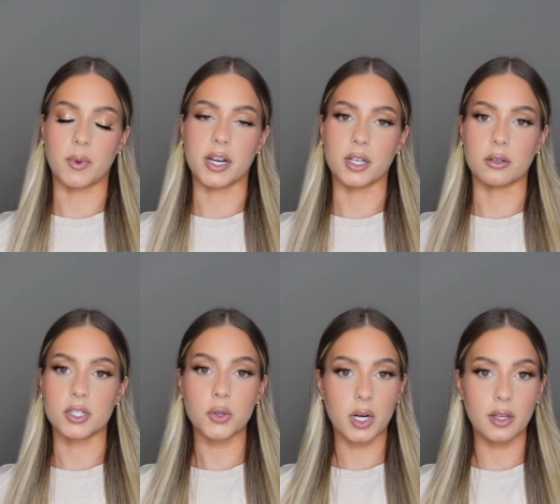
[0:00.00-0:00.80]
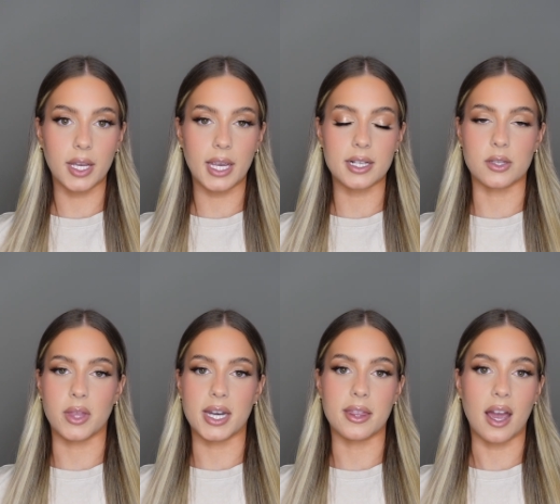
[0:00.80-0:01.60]
wanted to go snorkeling, so
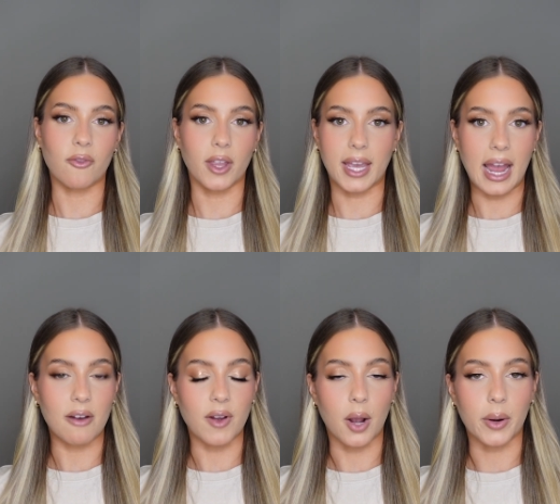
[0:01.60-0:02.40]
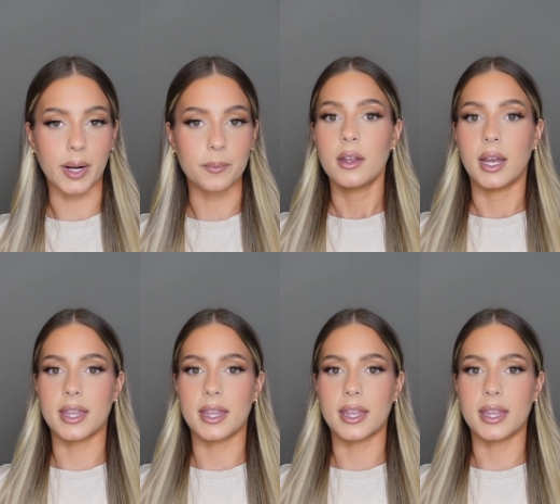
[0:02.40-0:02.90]
they did that for like a half hour.